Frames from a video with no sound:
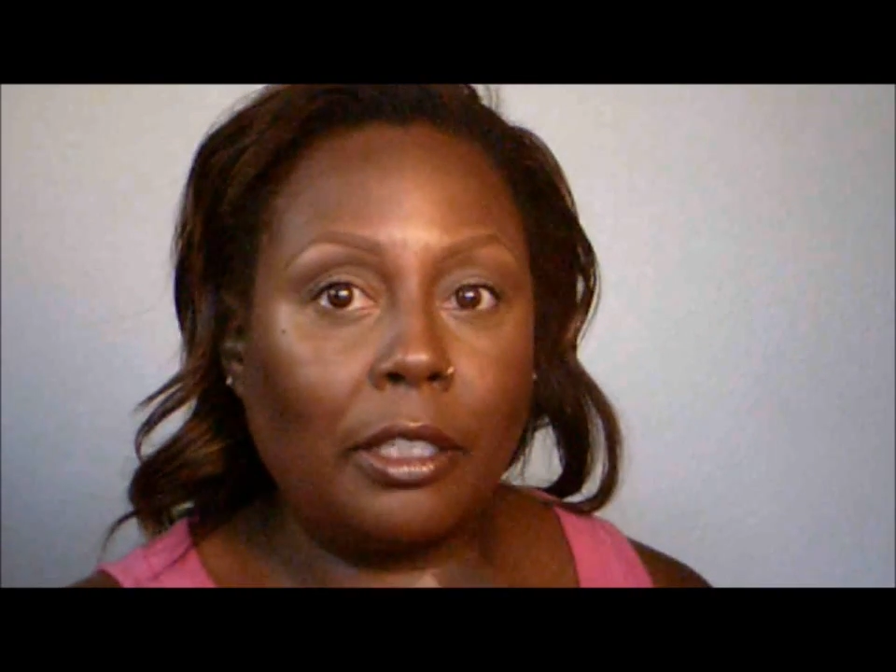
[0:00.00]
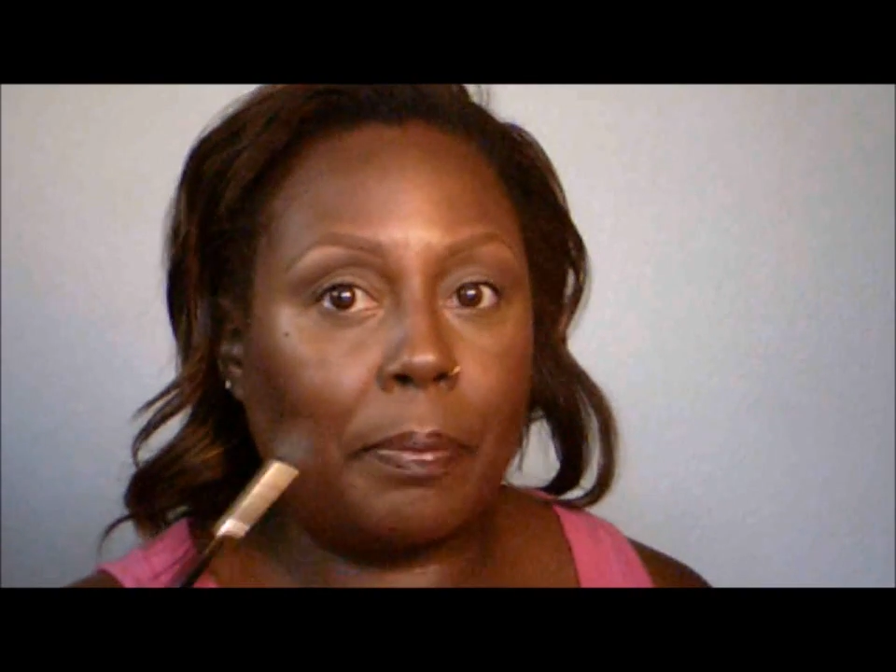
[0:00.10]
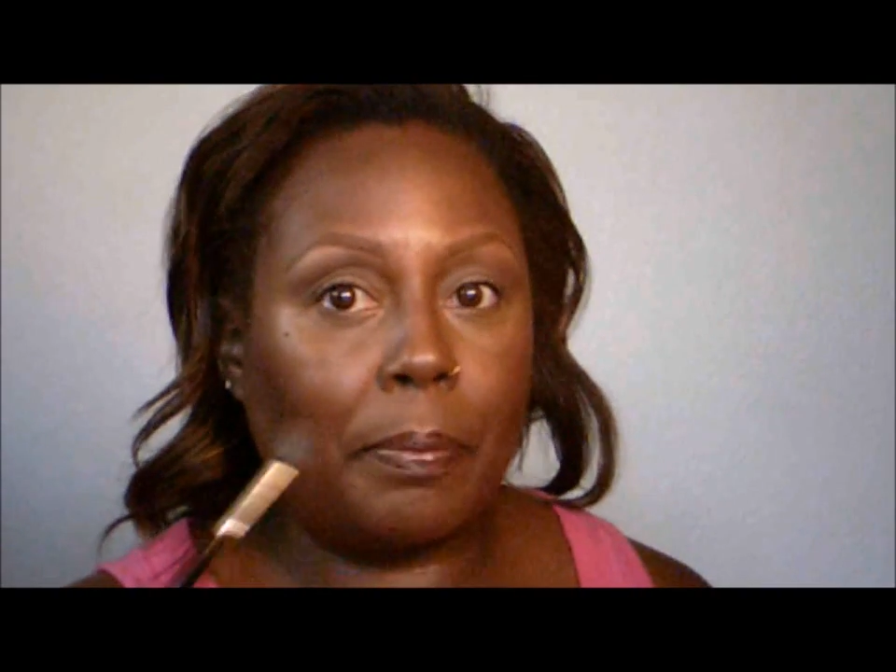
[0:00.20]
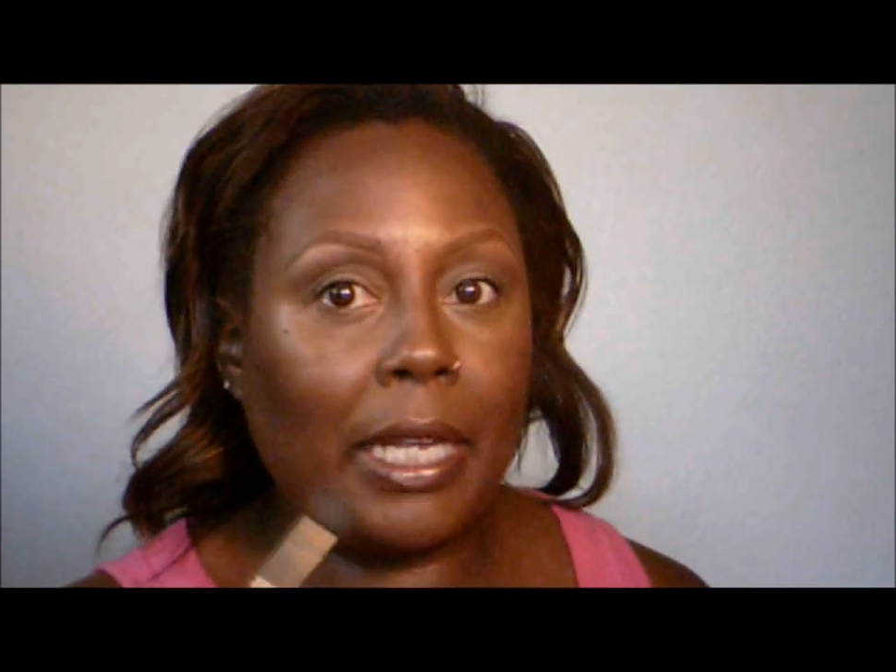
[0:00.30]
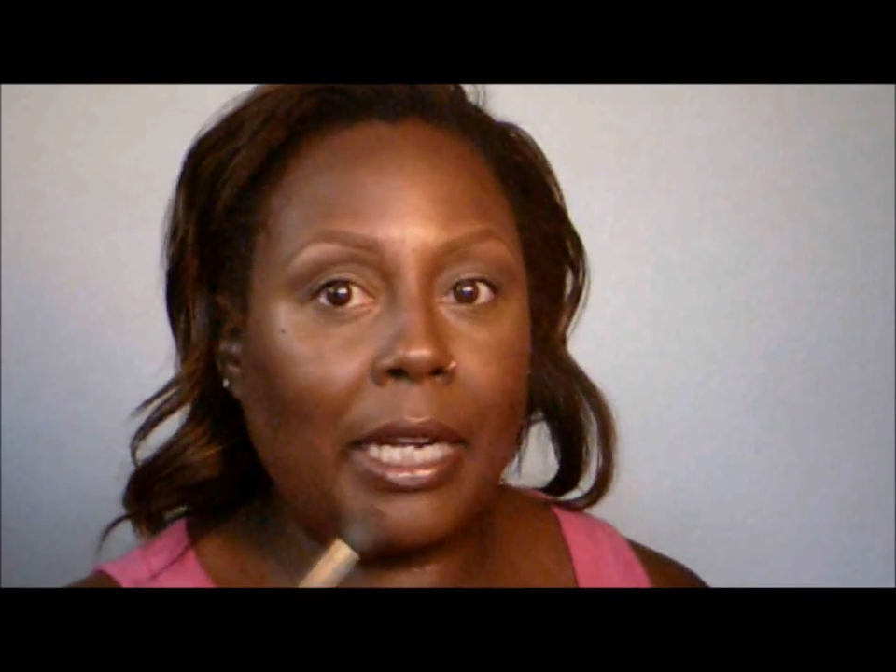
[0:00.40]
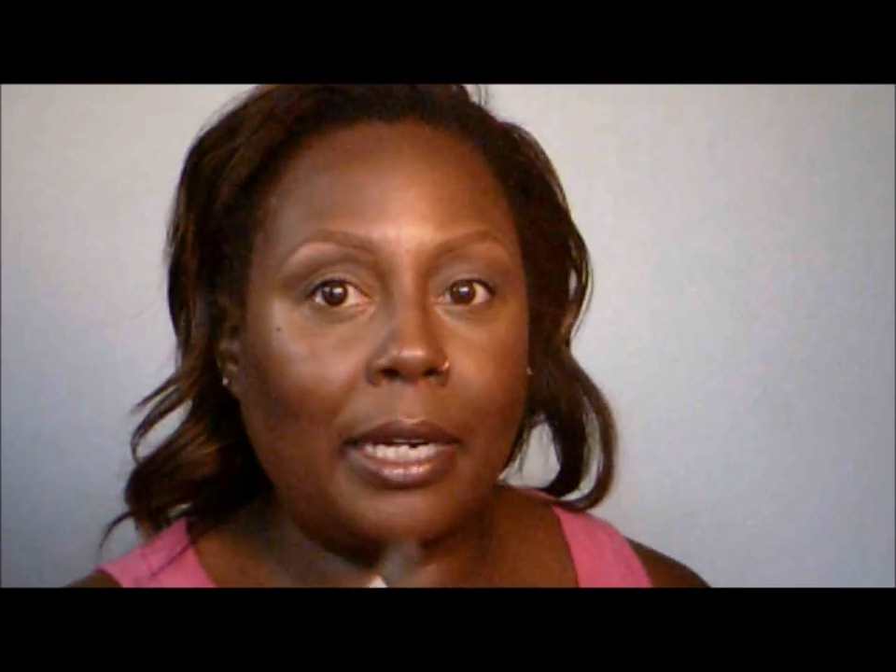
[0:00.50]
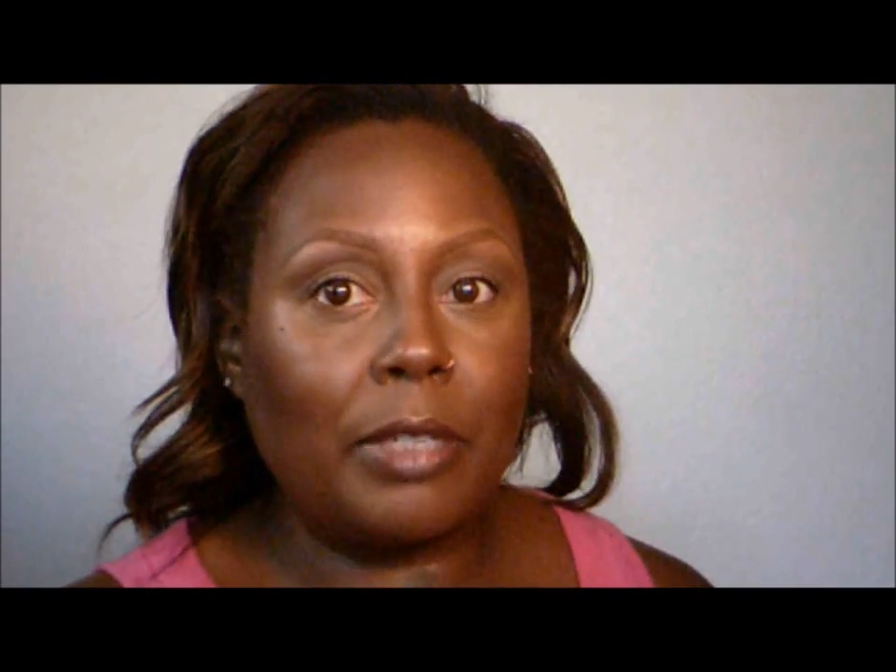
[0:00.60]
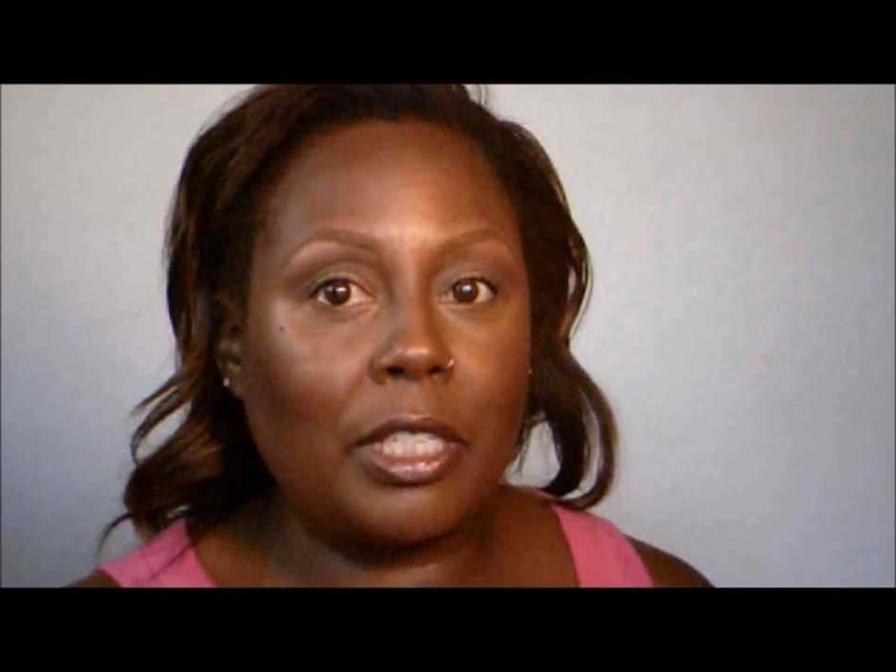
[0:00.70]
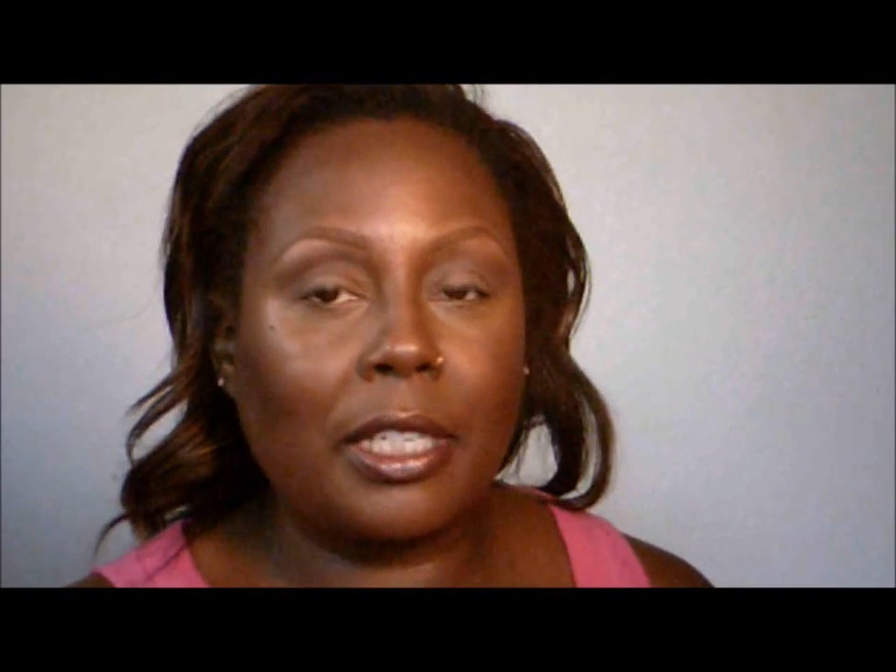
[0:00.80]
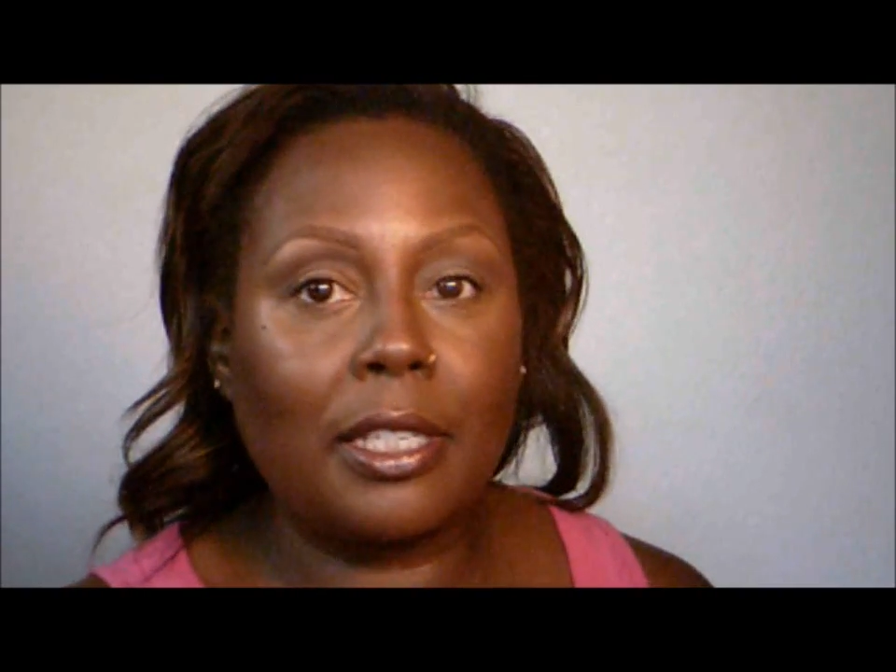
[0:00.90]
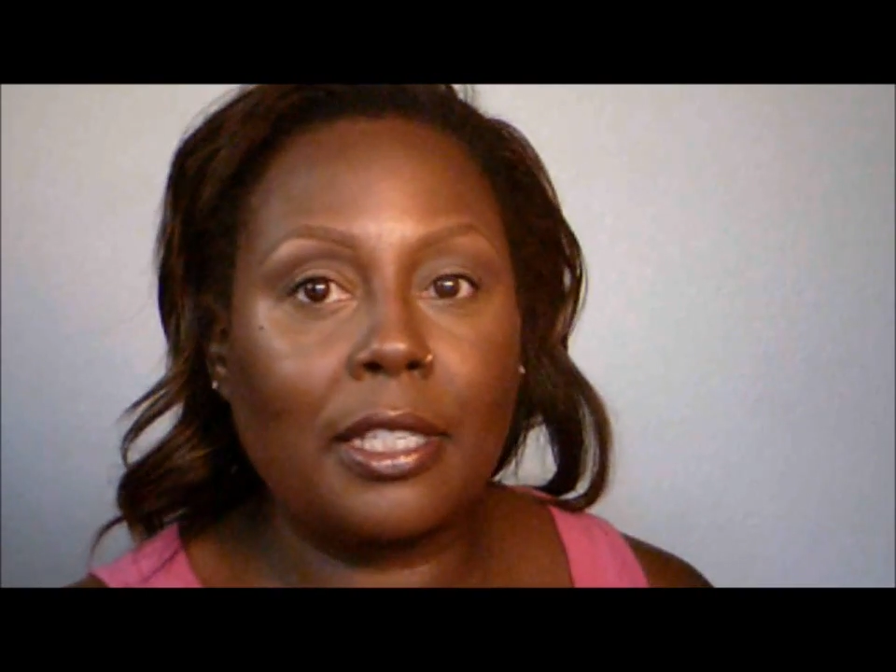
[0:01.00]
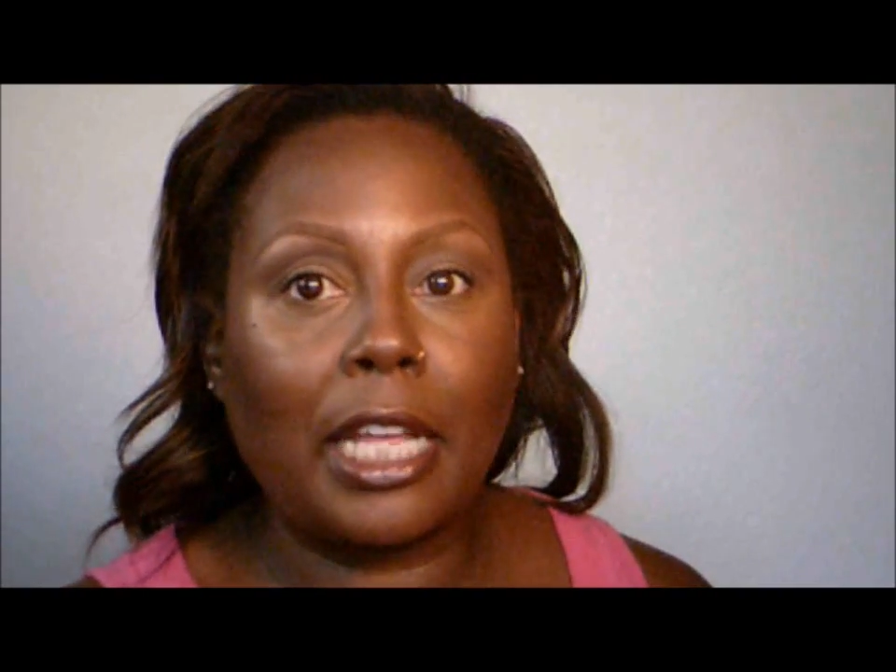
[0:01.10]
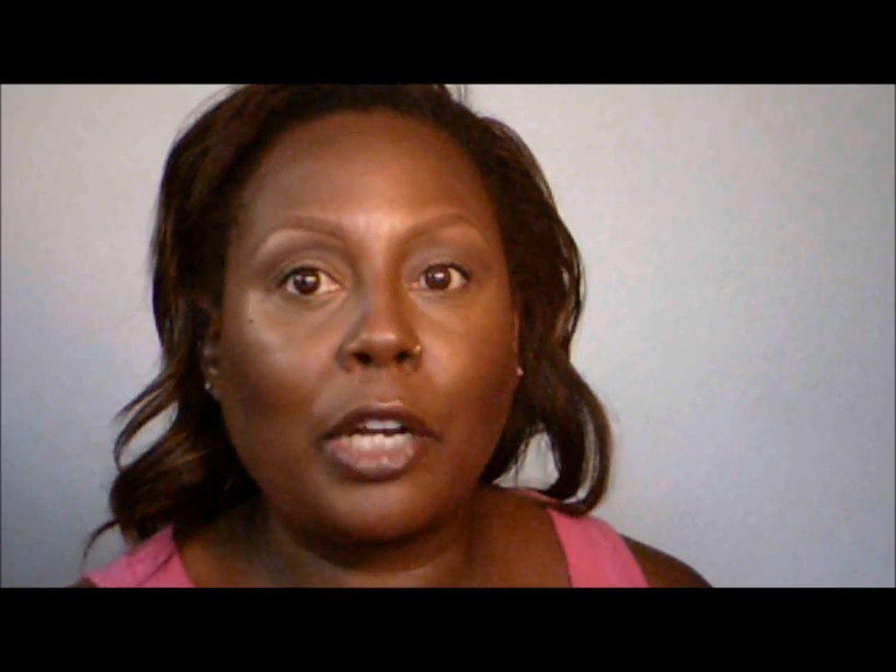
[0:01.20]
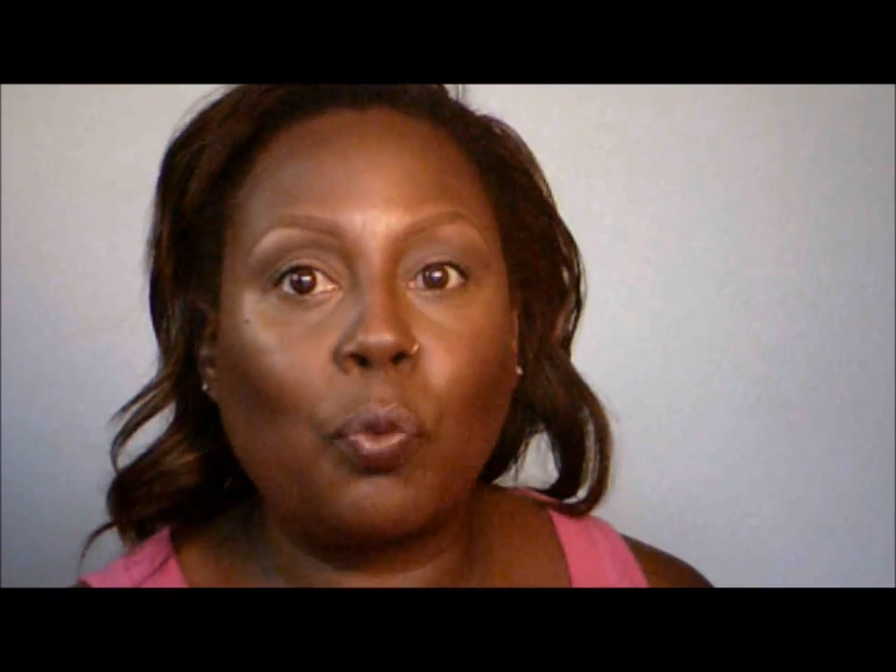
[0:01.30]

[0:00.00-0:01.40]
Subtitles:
bit and I'm just going to set it